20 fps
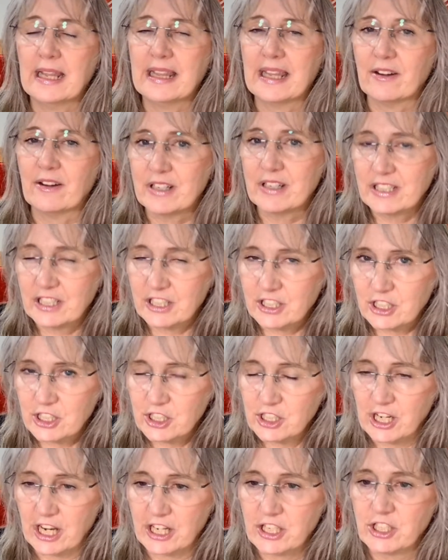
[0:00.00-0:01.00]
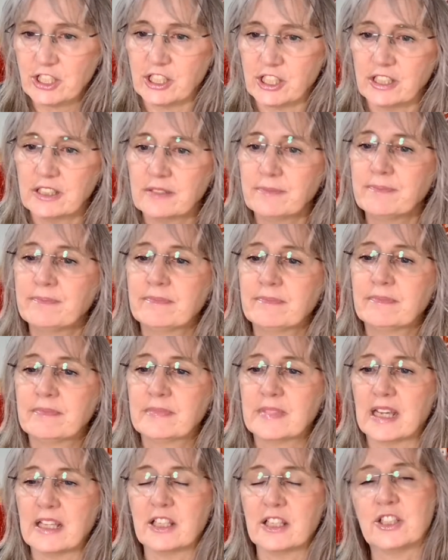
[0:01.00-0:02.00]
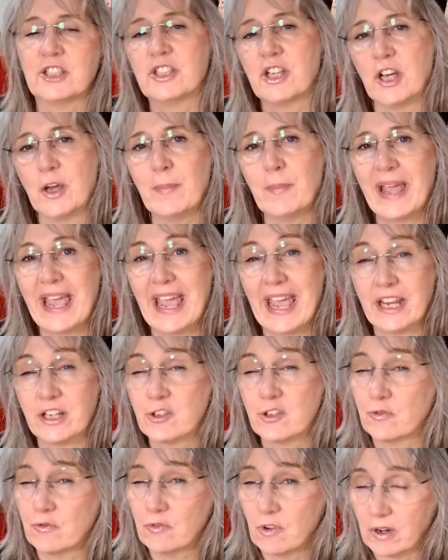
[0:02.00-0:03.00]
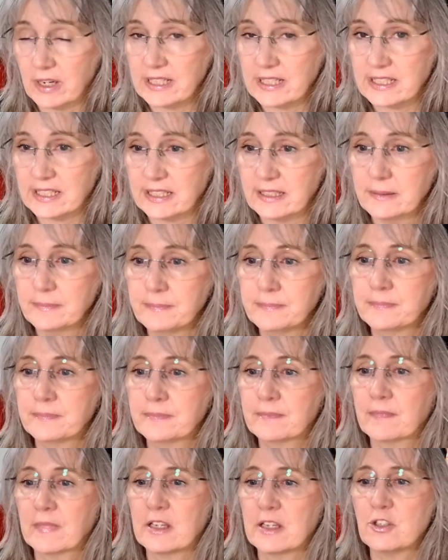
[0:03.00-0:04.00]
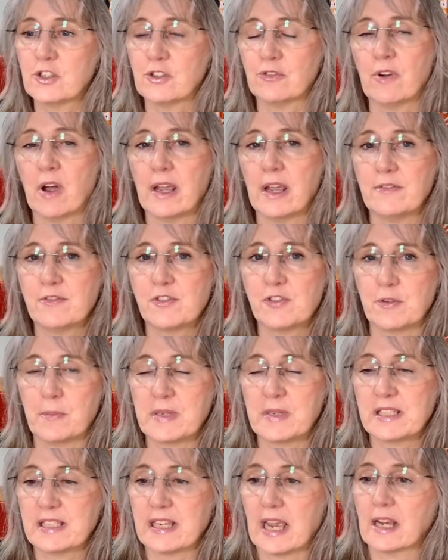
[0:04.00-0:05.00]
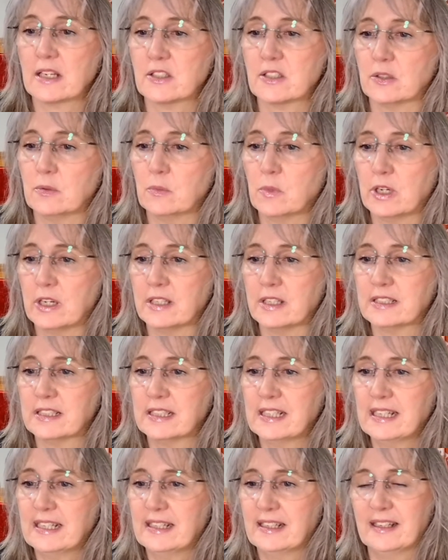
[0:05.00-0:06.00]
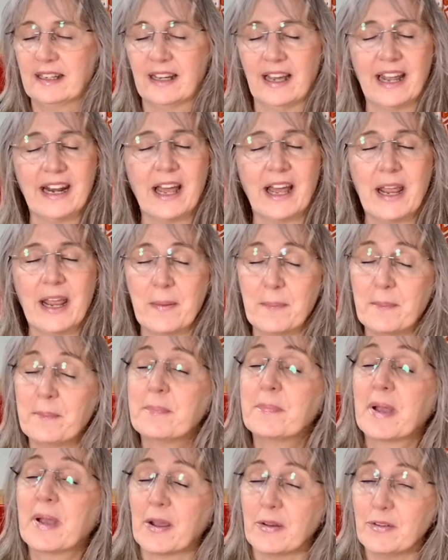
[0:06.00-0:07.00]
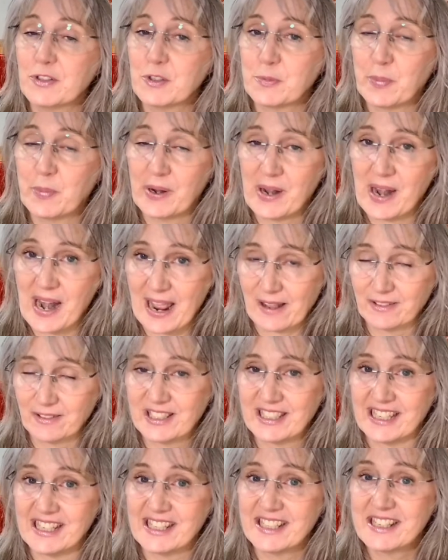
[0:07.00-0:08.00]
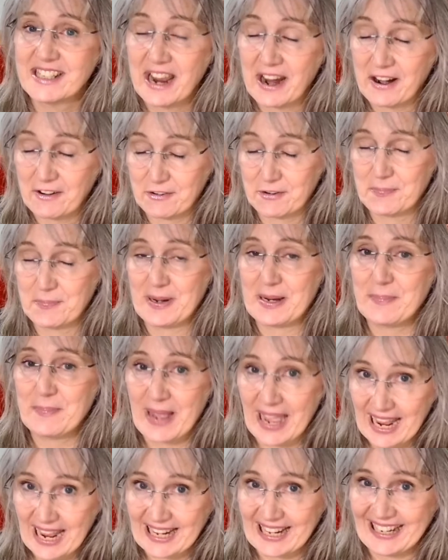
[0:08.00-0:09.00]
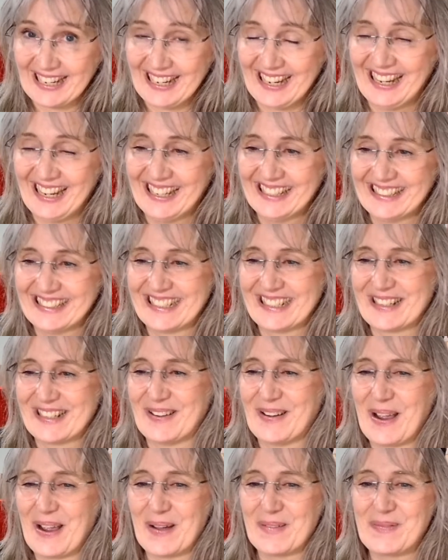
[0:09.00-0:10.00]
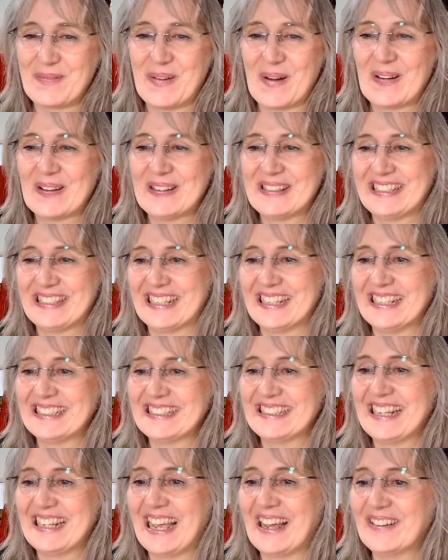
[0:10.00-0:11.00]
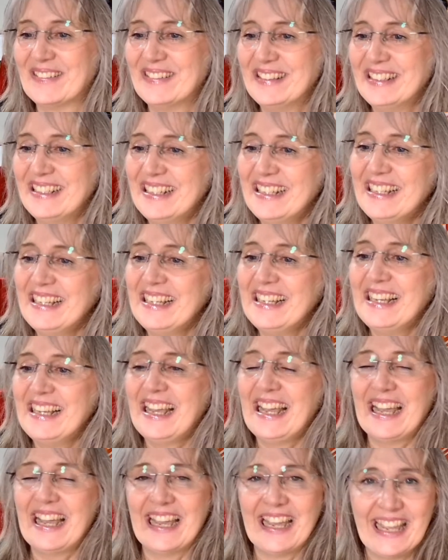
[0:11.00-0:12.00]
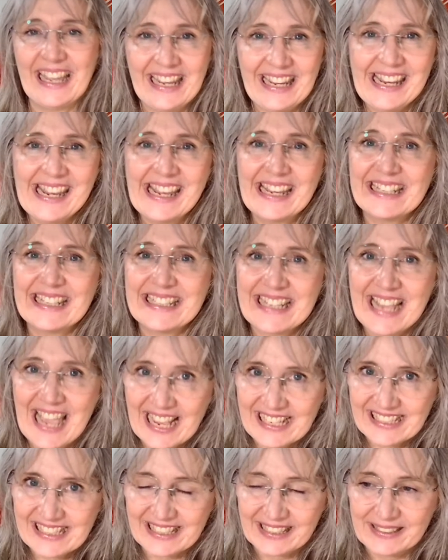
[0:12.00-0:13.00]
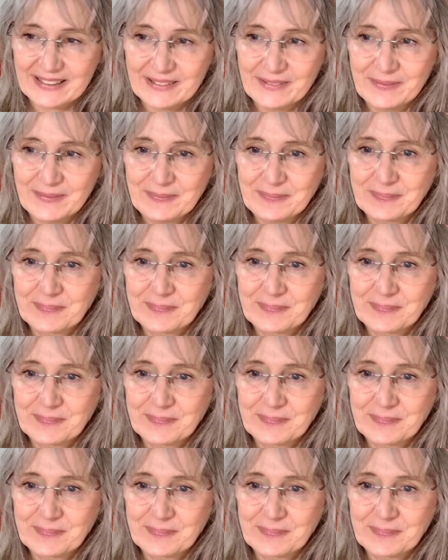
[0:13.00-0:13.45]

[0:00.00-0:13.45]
There is a suggestion that the term hedge rider derives from a Saxon word, and I am going to pronounce it terribly badly, so I apologise now. Heightessa.